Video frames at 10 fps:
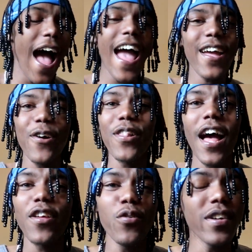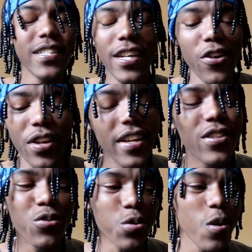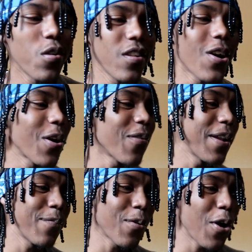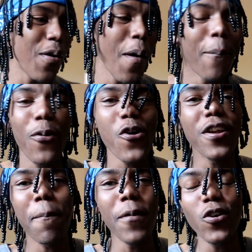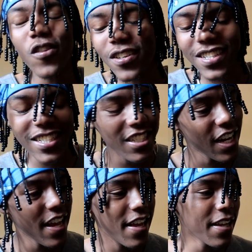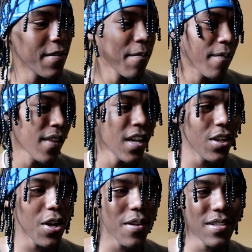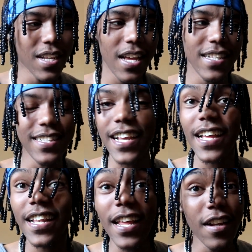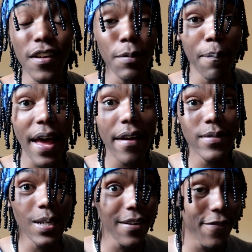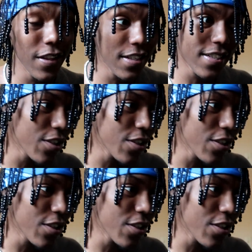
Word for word: I ain't gonna lie, you could tell he a troll already, bro. Pouring the milk on this chain, you know what I'm saying? Sitting in a bathtub full of